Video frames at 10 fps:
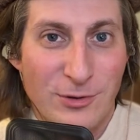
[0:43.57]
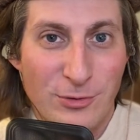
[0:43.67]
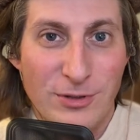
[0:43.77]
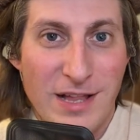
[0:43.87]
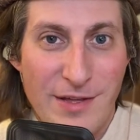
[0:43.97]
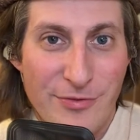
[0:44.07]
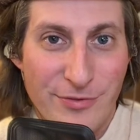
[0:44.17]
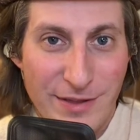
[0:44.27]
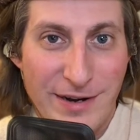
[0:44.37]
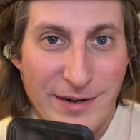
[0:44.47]
a whole
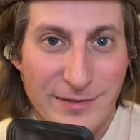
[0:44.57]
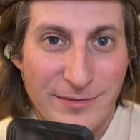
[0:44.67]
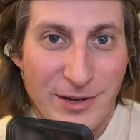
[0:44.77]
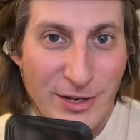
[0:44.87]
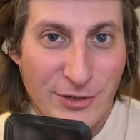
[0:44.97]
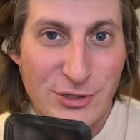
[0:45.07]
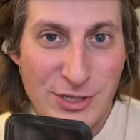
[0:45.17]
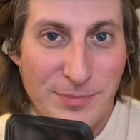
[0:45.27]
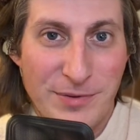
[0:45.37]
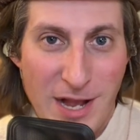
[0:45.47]
lot there on
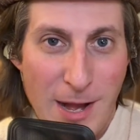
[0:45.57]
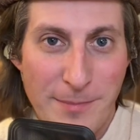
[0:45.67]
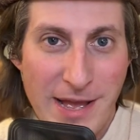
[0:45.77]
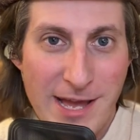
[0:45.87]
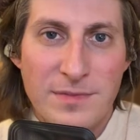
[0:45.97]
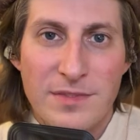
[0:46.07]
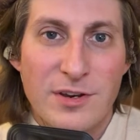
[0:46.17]
ship combat.